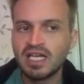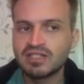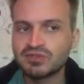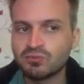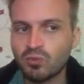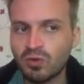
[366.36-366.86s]

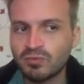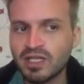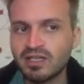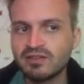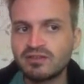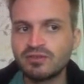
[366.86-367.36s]
So what we
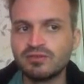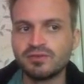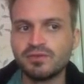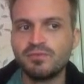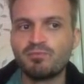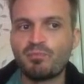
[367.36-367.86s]
can
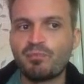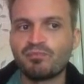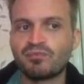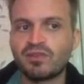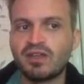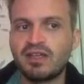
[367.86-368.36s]
do
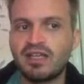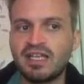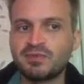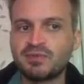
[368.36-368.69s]
is